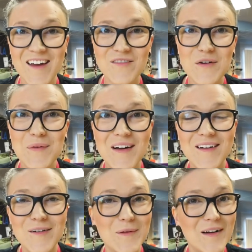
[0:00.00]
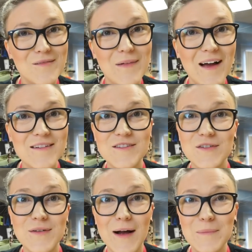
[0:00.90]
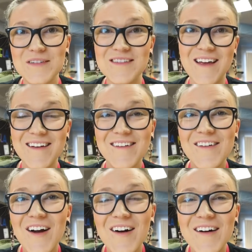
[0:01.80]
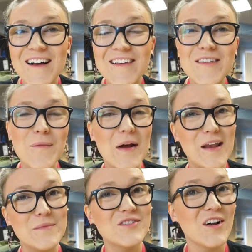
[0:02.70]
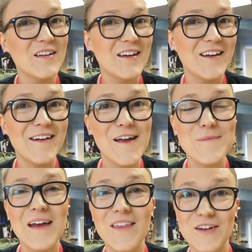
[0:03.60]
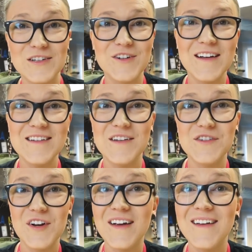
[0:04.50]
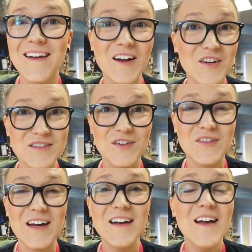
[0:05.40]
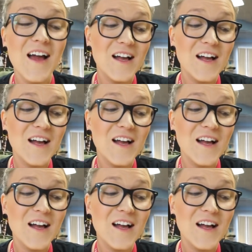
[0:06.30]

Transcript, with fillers: Hi everyone, welcome back to Apples and Tiaras. My name is Charlotte and I'm a third grade teacher in Arizona.